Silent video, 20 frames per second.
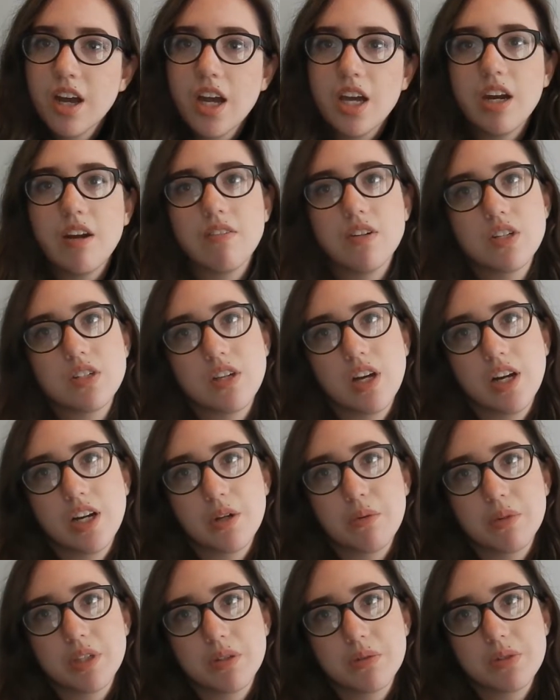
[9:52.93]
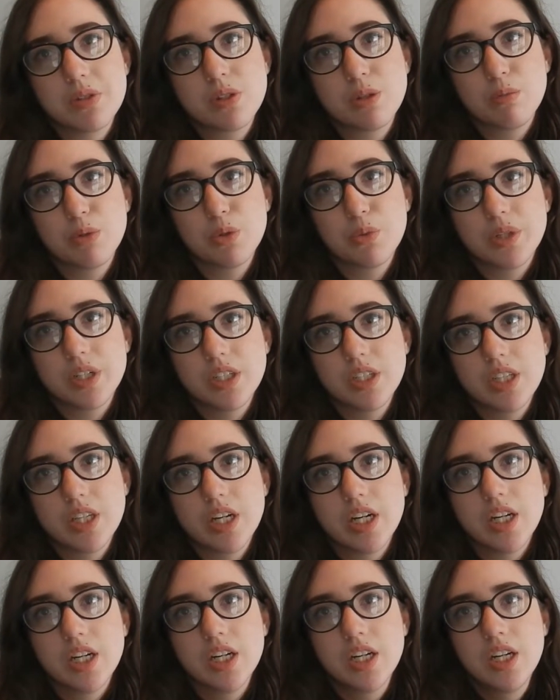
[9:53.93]
I never saw anyone that was super weird
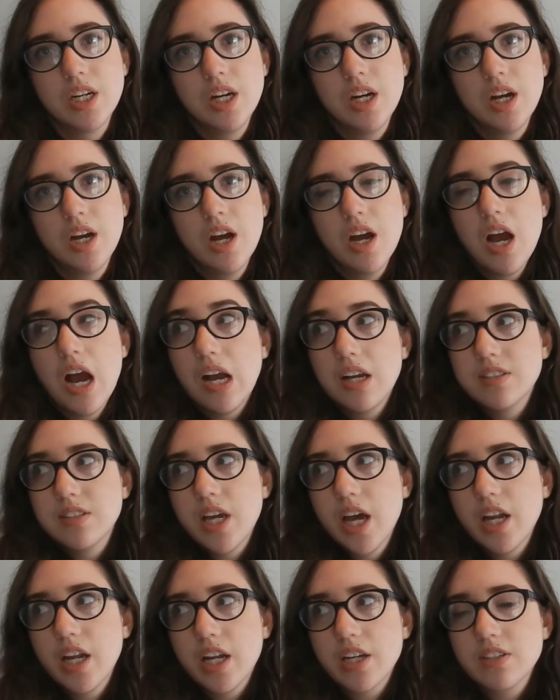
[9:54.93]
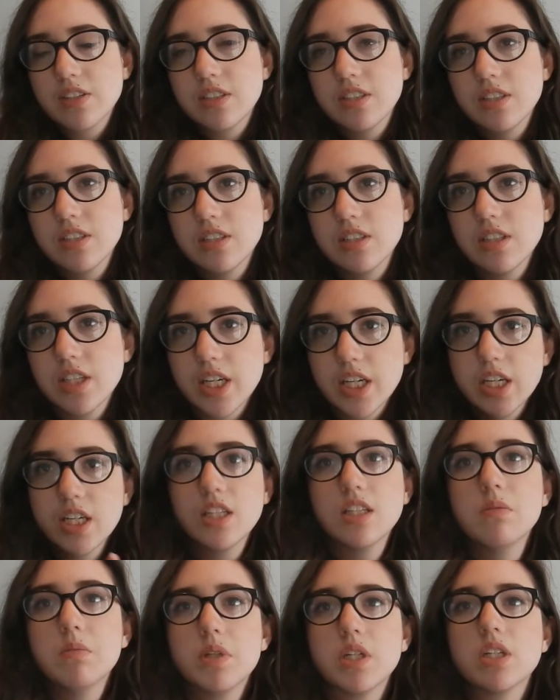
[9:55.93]
there. I sat next to, like, in
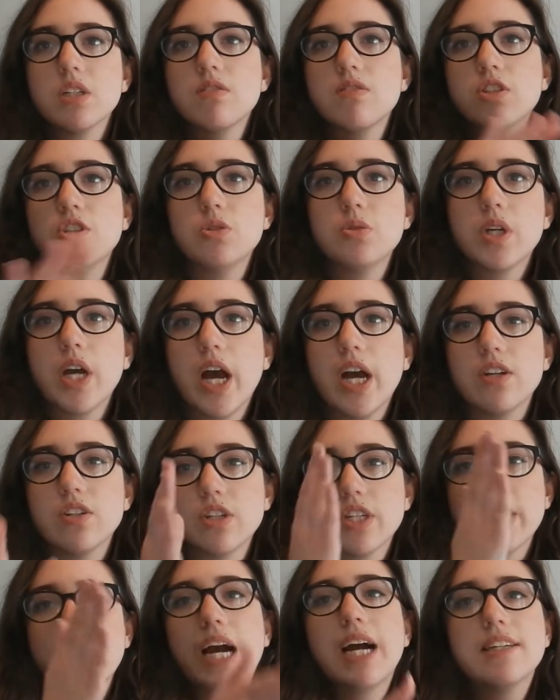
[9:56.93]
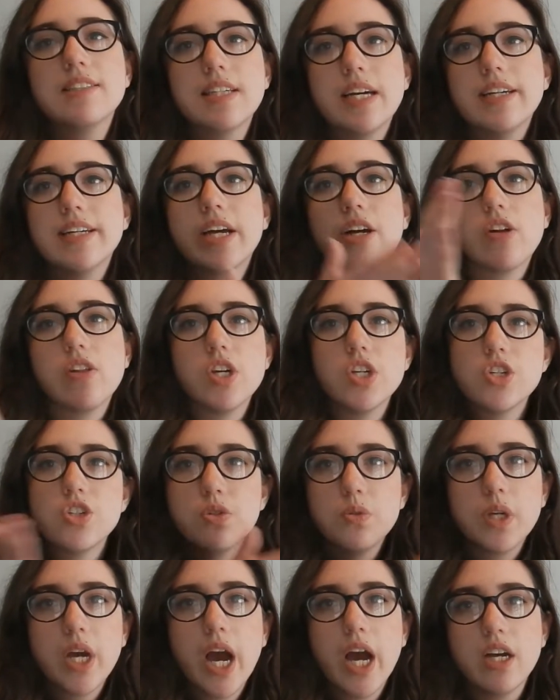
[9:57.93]
the middle of two guys, or like I sat down and then
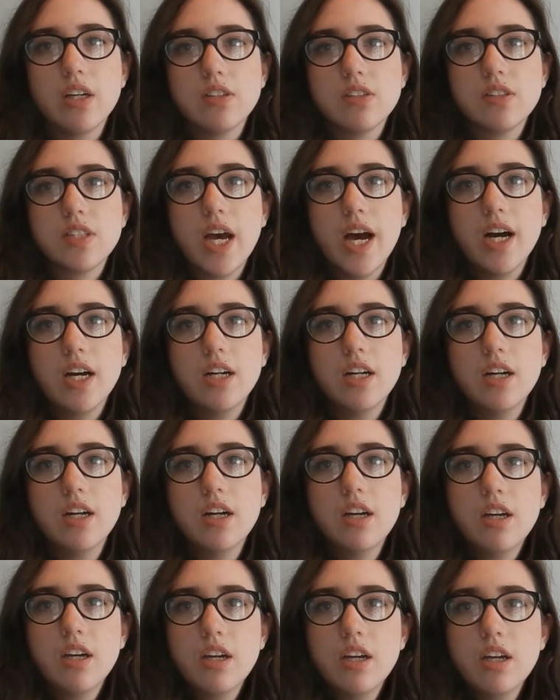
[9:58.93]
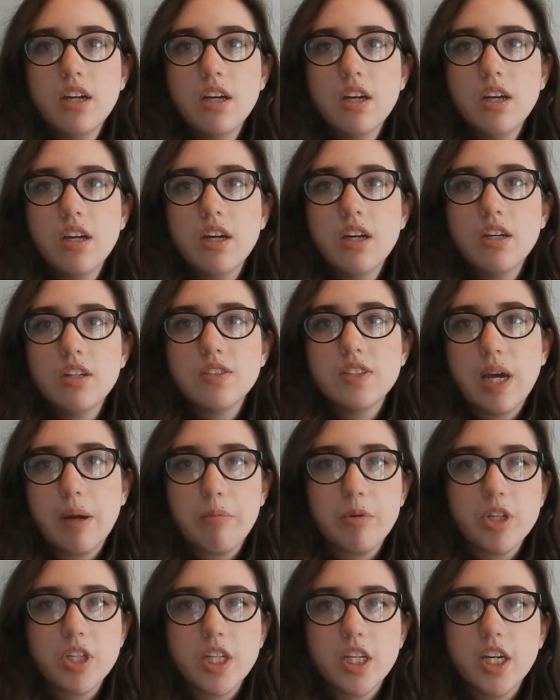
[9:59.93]
two guys sat
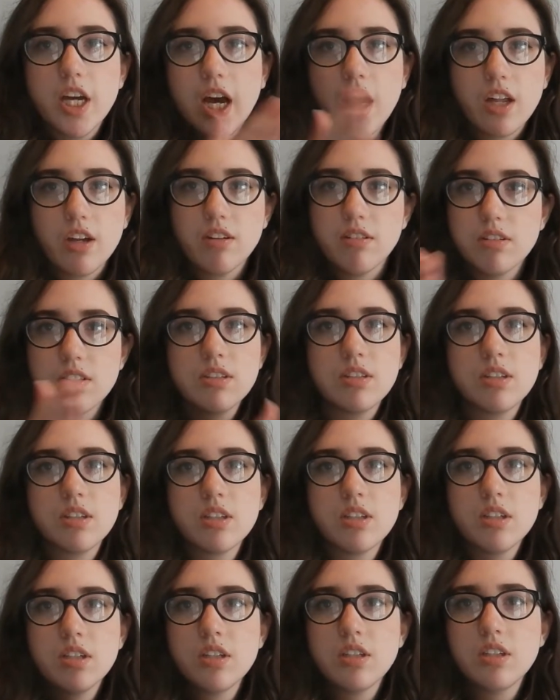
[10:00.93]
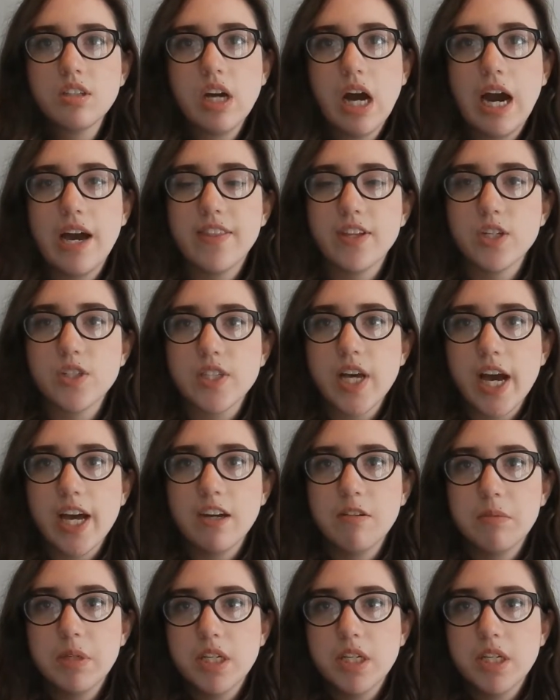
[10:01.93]
separately either side of